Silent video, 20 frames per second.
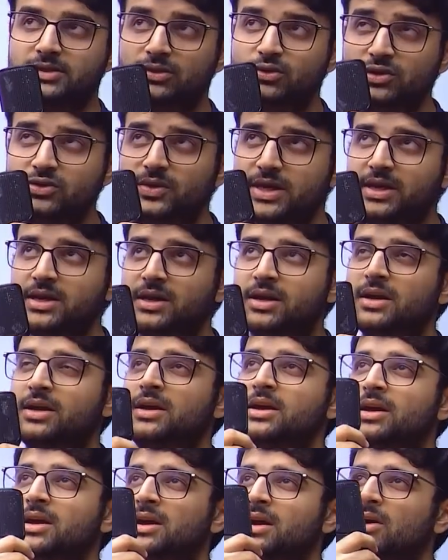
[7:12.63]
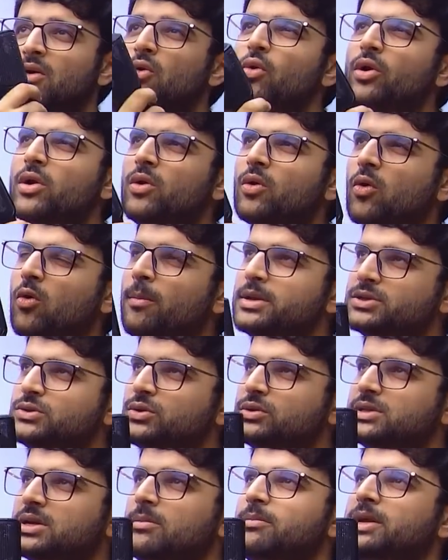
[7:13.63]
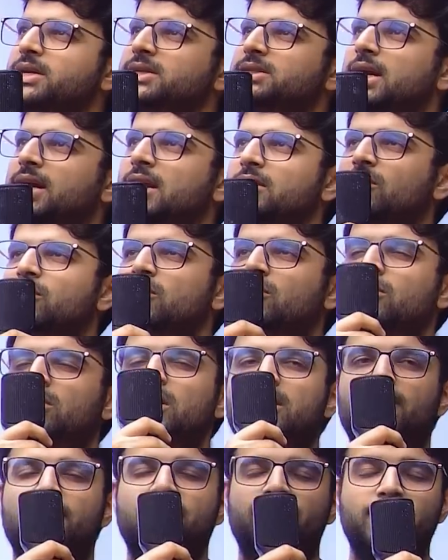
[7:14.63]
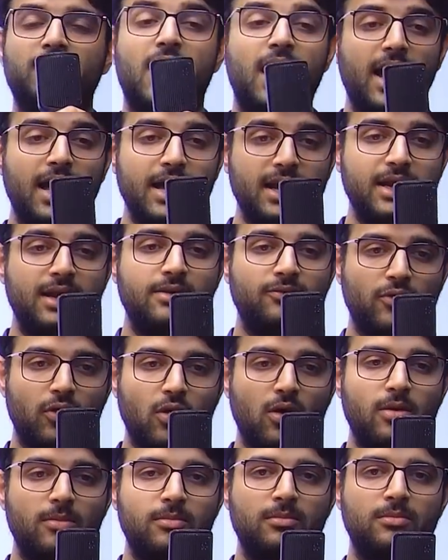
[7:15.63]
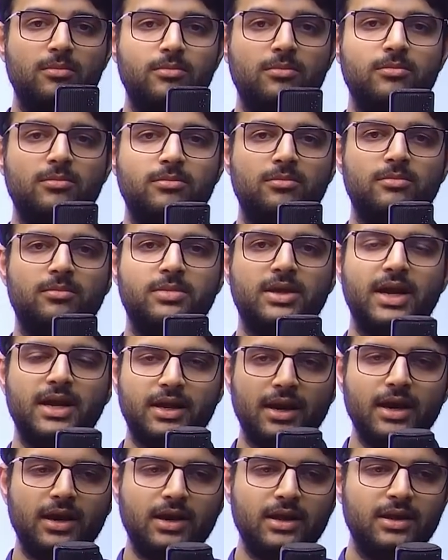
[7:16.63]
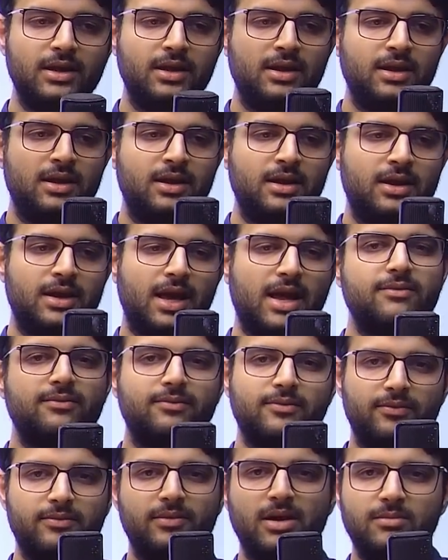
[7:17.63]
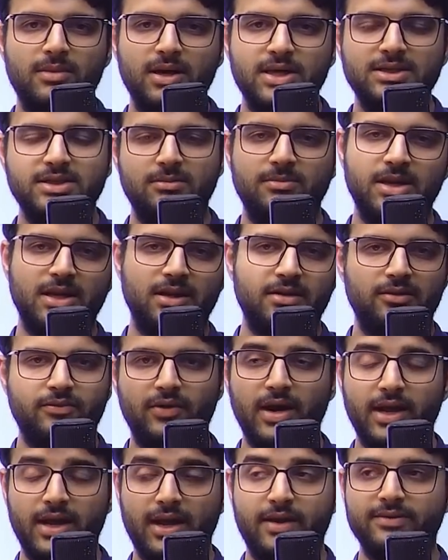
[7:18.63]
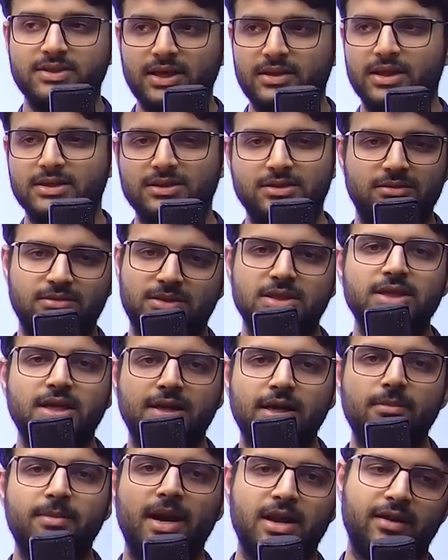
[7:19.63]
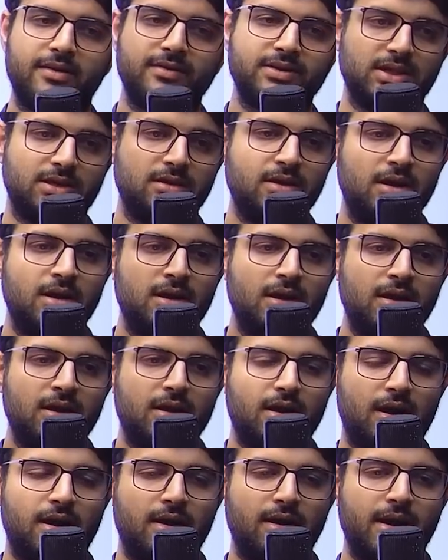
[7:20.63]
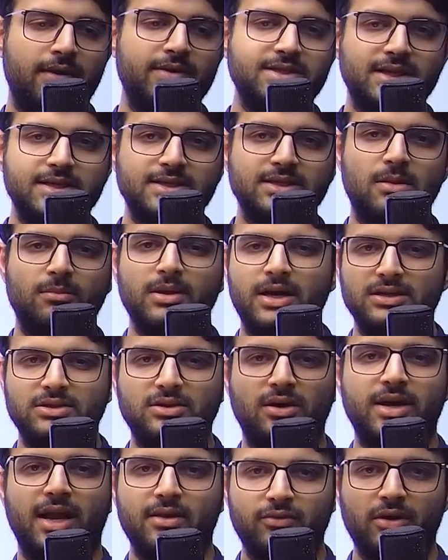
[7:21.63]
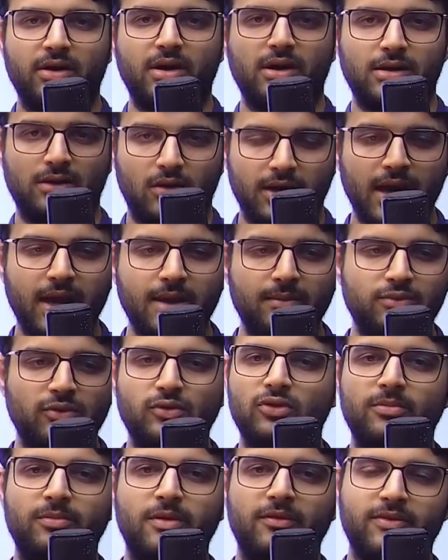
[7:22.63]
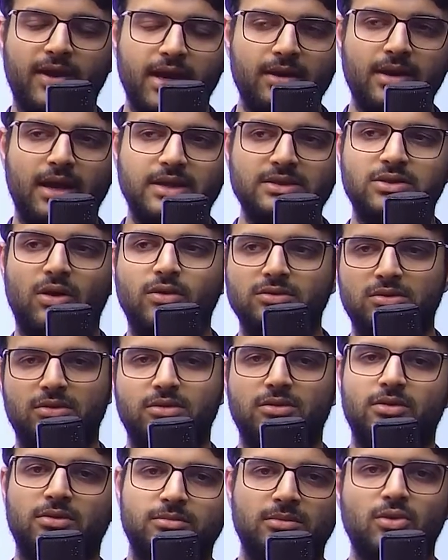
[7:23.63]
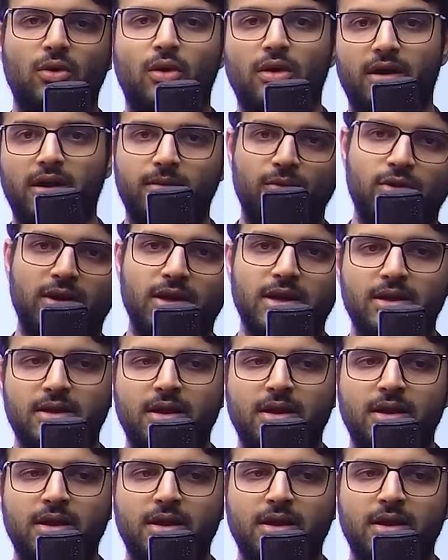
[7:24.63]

Usually, good open source companies that are you know um, hiring from the internet have double digit million funding. I've seen that's the general pattern I've seen. Uh, in which case, company does not die for a really long time, so you should be fine as long as you're you know contributing.